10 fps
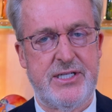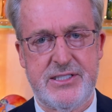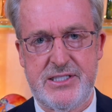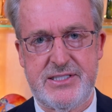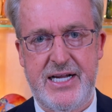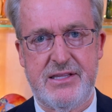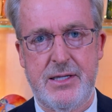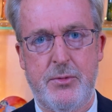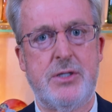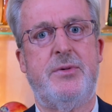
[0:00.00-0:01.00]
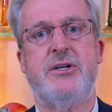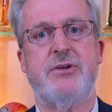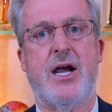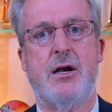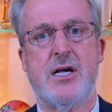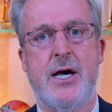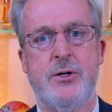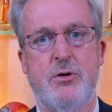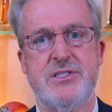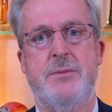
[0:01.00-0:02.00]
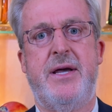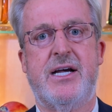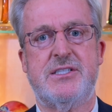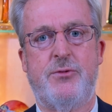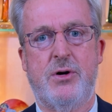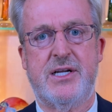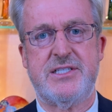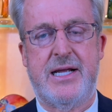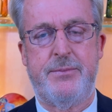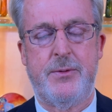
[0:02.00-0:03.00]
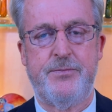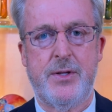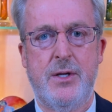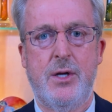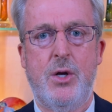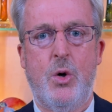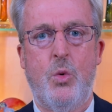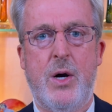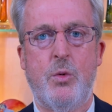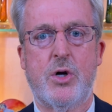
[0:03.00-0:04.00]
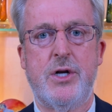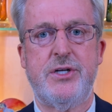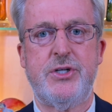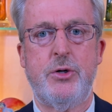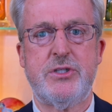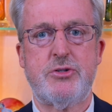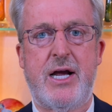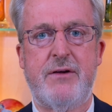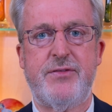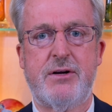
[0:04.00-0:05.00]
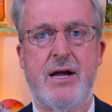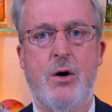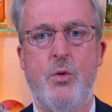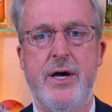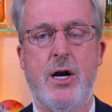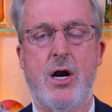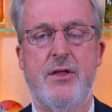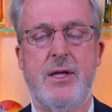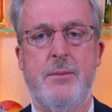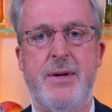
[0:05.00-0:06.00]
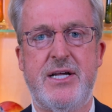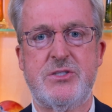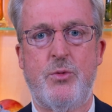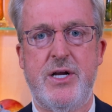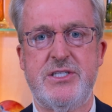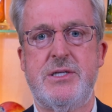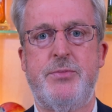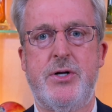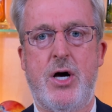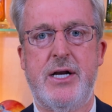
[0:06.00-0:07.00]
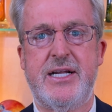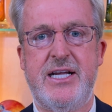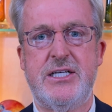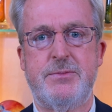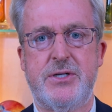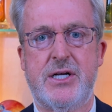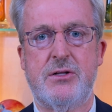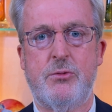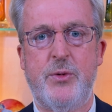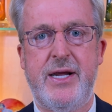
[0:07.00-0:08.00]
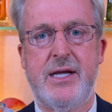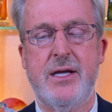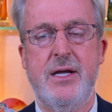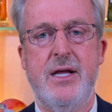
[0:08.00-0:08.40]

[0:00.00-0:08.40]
Let's just take the multiple entry iron condors, the MEX, for an example. What we're going to do is try and figure out what are the best ones to put on each particular week.